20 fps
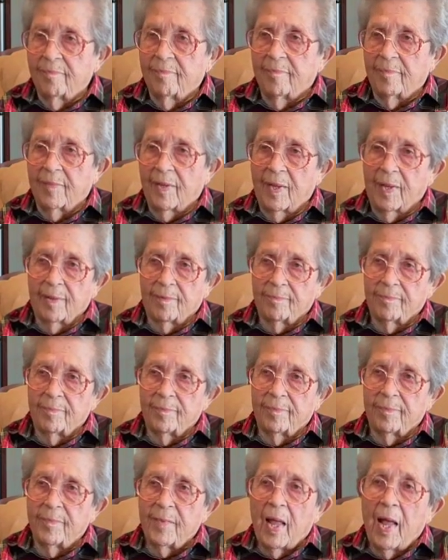Yeah.
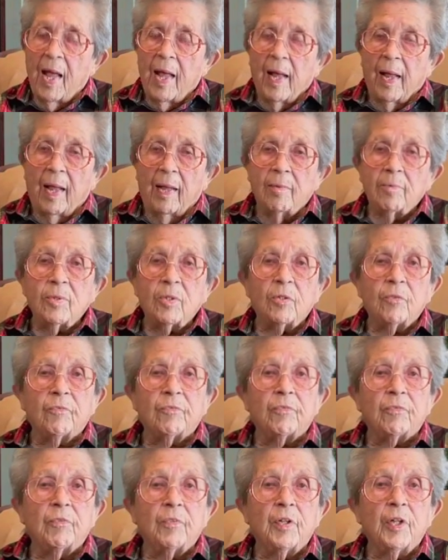That was a
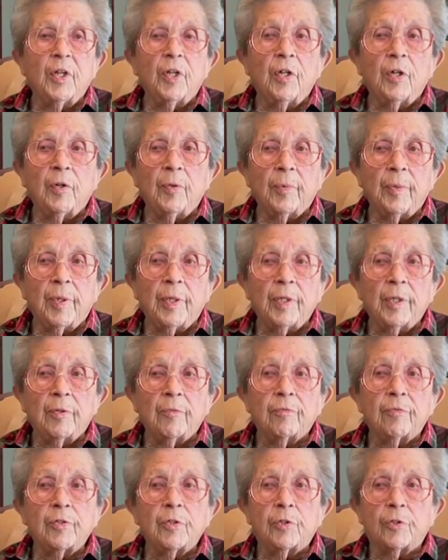very
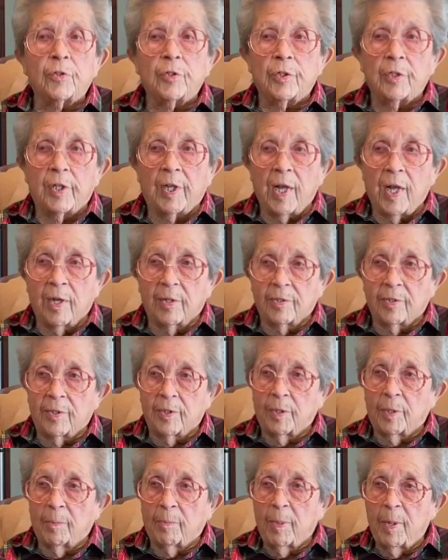efficient house
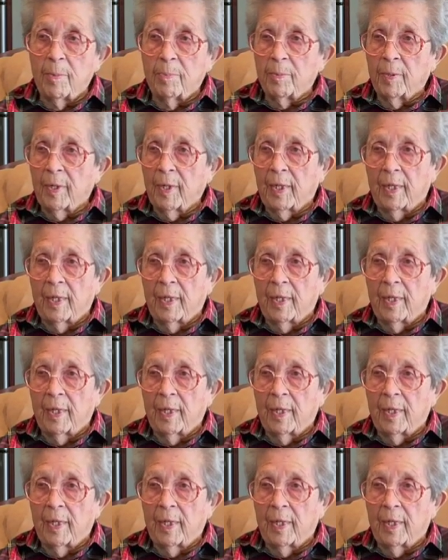and the people